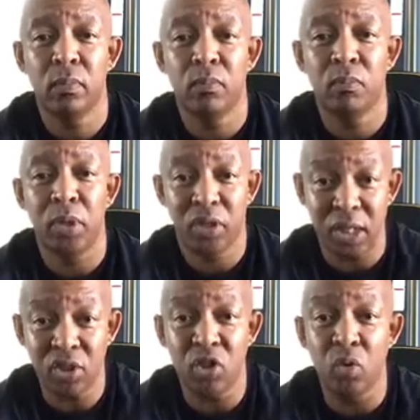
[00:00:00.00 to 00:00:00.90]
But
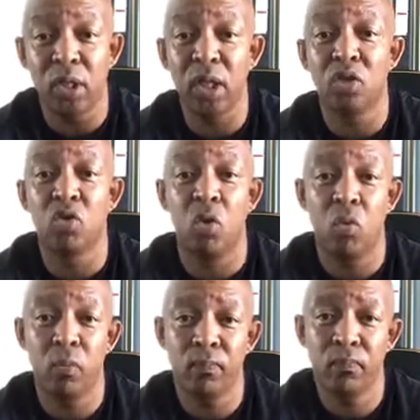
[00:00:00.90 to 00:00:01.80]
this you can control.
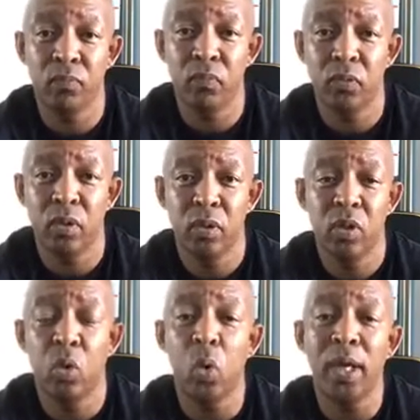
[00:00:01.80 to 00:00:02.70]
The
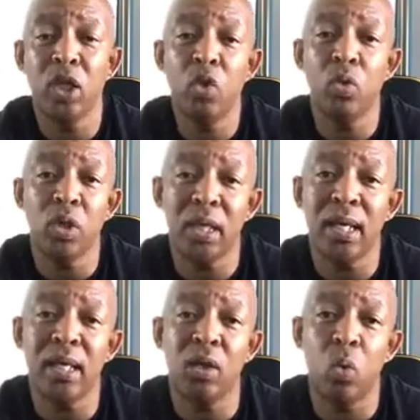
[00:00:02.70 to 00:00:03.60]
way you think
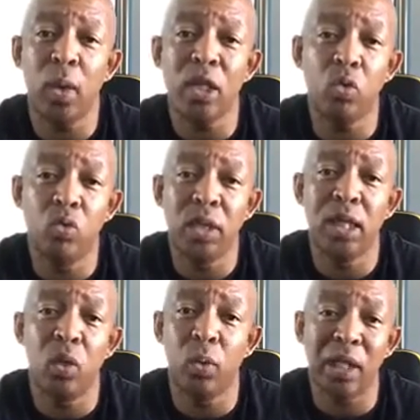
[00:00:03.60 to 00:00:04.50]
and the way you
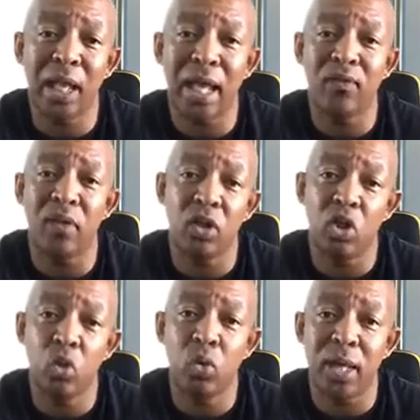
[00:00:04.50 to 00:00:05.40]
deal with life,
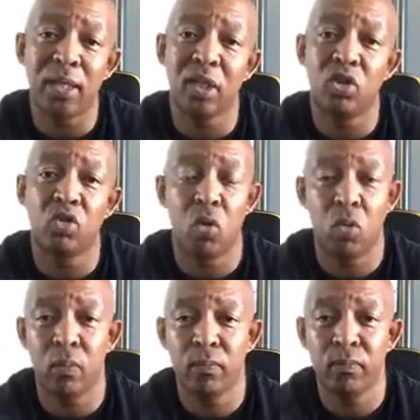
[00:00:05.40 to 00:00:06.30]
you can control.
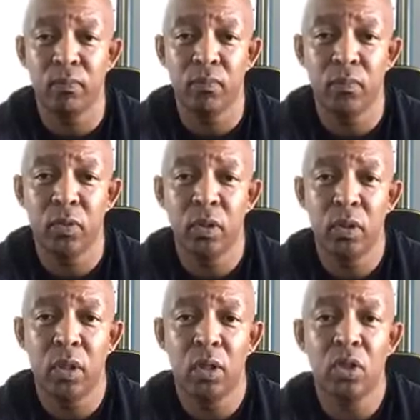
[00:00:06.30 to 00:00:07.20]

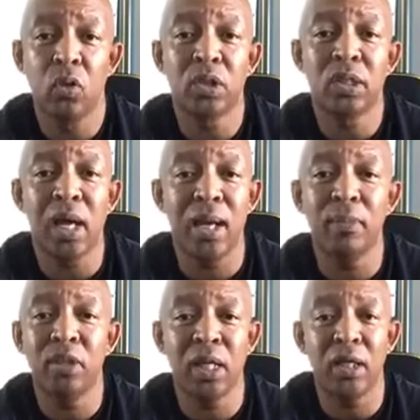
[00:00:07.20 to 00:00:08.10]
So it's time
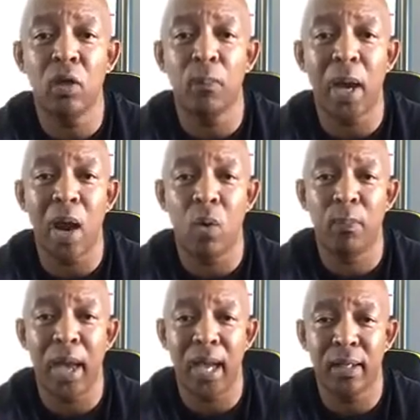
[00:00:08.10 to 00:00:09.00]
to take your power
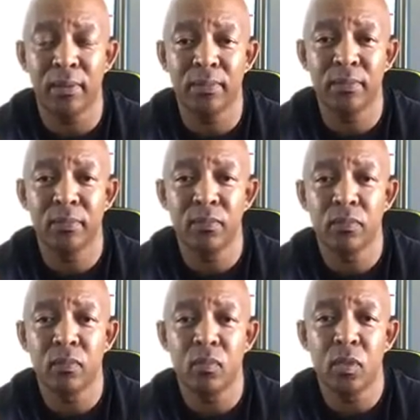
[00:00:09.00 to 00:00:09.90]
back.
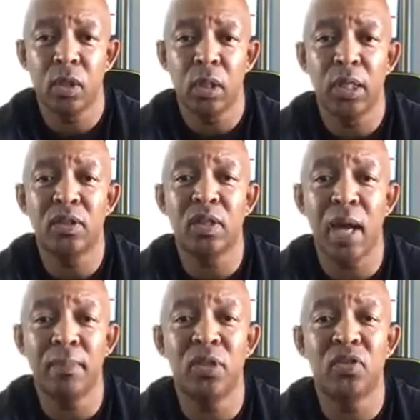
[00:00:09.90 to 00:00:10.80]
It's
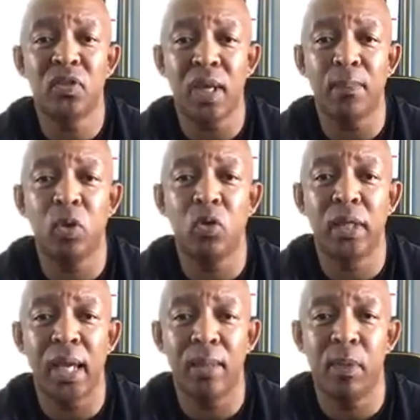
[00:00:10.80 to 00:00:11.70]
time to step your
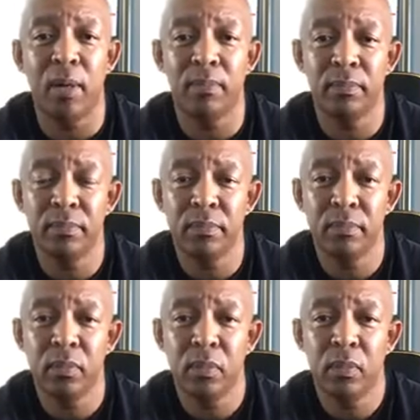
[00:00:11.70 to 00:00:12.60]
game up.
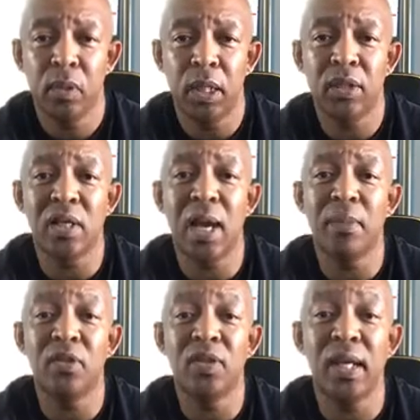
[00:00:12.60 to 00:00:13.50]
It's time to
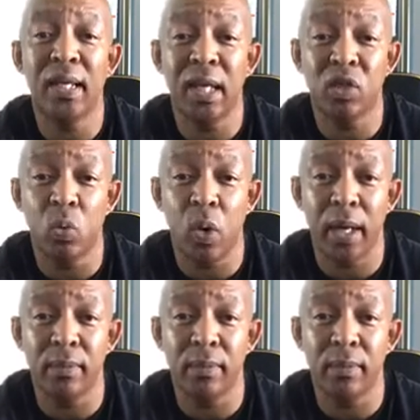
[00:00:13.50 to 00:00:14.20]
say, guess what?